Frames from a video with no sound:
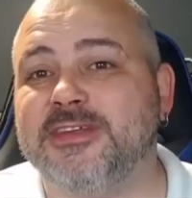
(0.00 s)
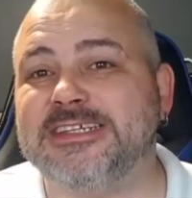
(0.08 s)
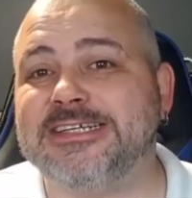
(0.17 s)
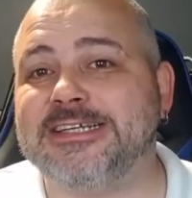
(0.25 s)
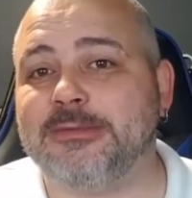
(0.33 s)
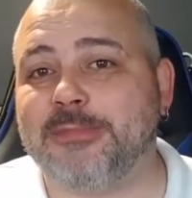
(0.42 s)

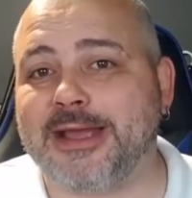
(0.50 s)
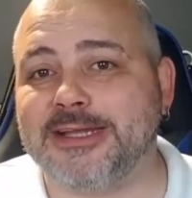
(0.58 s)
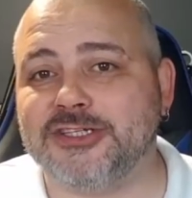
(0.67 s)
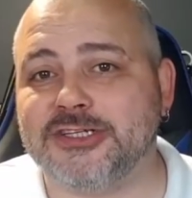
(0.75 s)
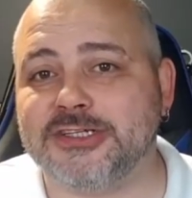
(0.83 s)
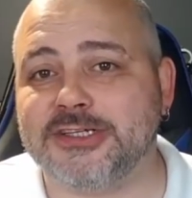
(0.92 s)
visiting
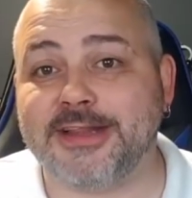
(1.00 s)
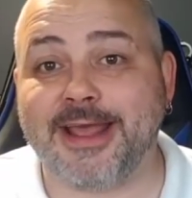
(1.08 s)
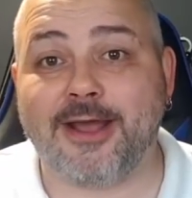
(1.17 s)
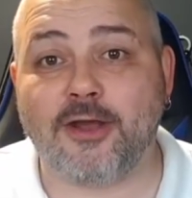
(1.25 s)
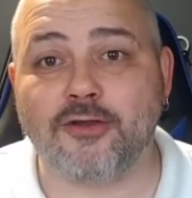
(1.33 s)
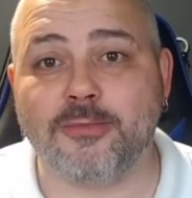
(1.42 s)
patients at their
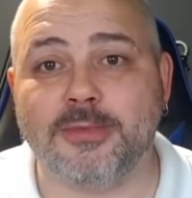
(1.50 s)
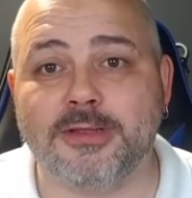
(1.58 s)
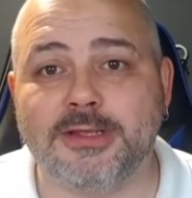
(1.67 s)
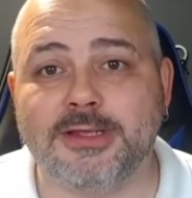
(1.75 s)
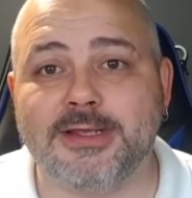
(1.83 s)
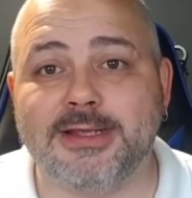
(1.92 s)
home,
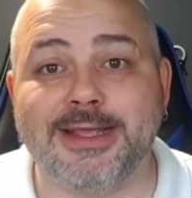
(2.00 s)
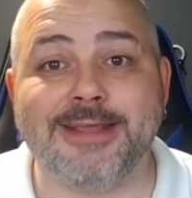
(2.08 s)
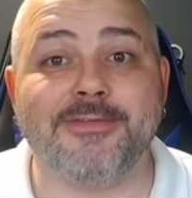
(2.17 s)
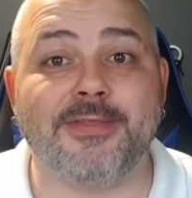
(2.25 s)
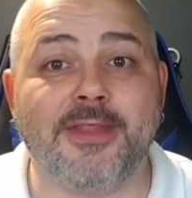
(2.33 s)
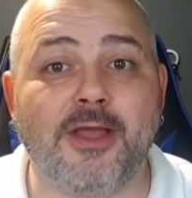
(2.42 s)

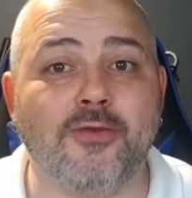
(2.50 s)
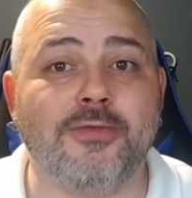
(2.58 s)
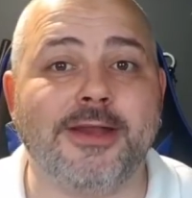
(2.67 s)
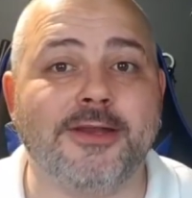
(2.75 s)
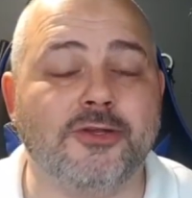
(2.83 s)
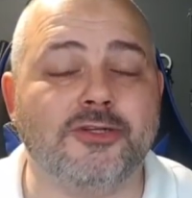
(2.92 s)
even though
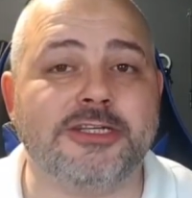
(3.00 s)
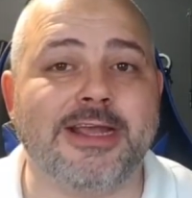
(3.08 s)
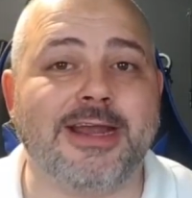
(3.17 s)
they knew she